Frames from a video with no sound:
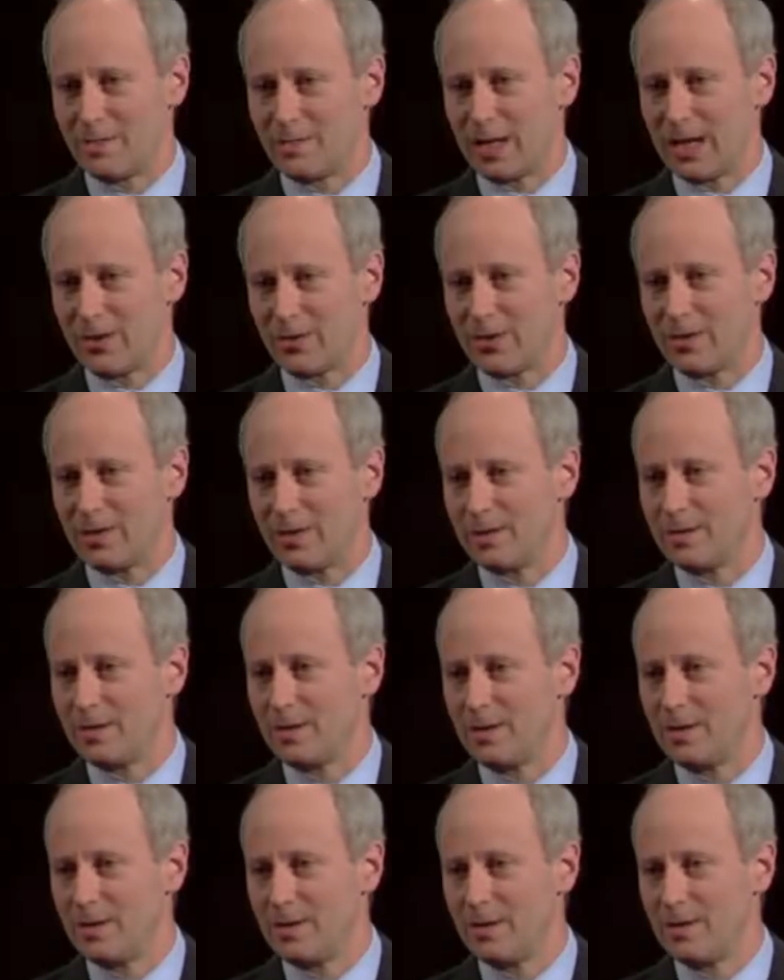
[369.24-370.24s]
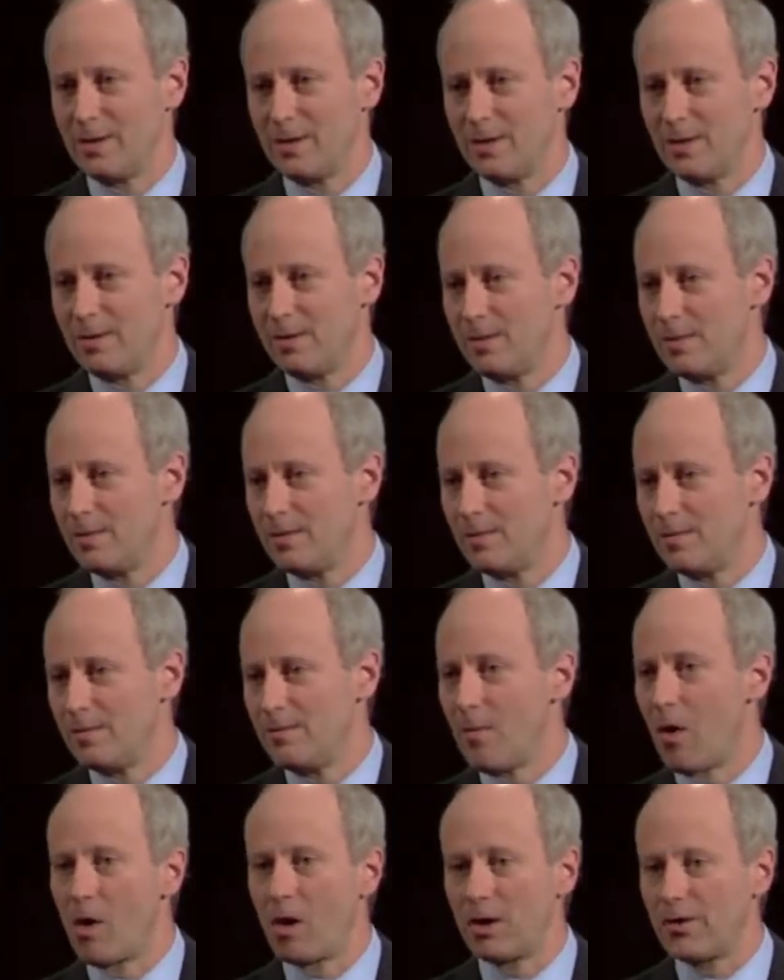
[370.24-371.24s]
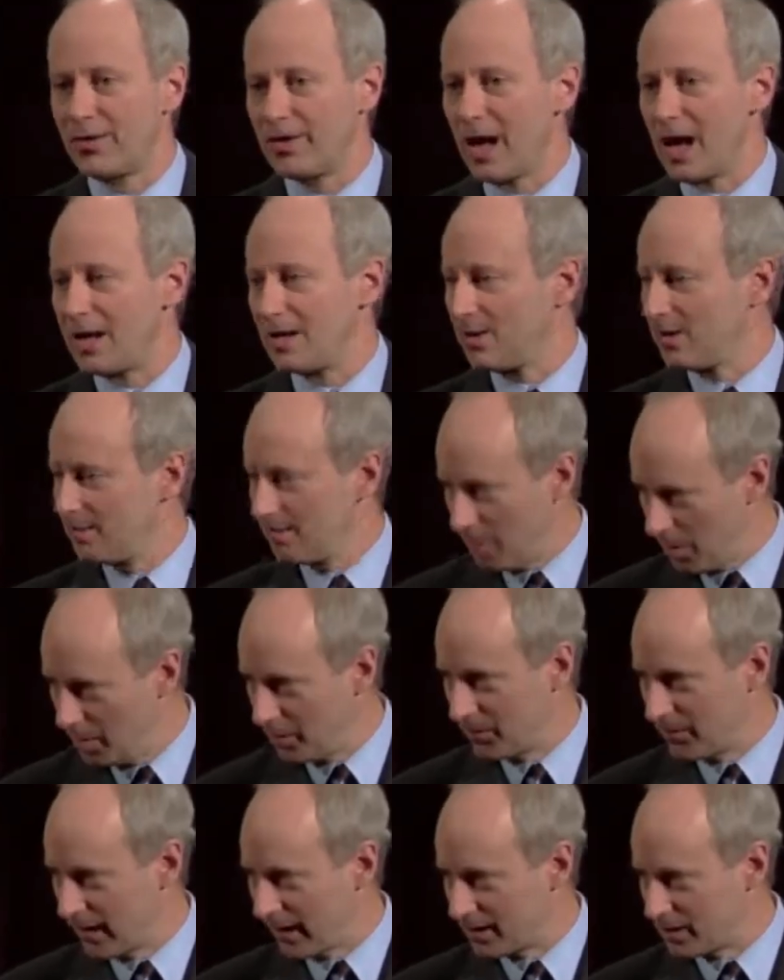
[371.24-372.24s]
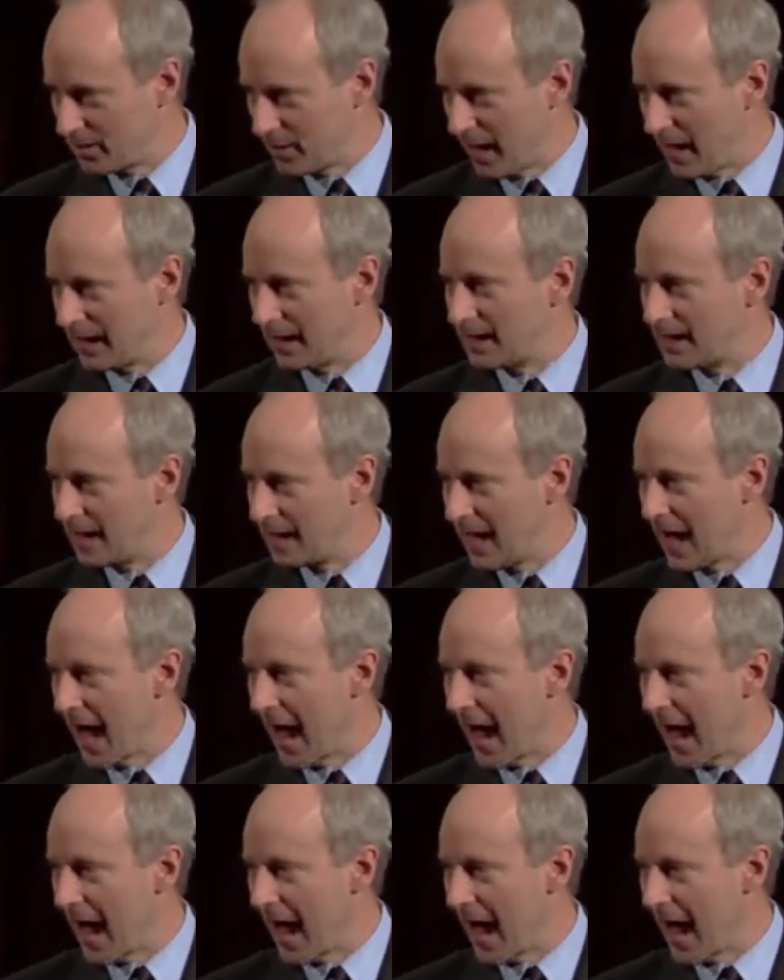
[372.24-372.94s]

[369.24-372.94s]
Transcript: about the moral status of homosexuality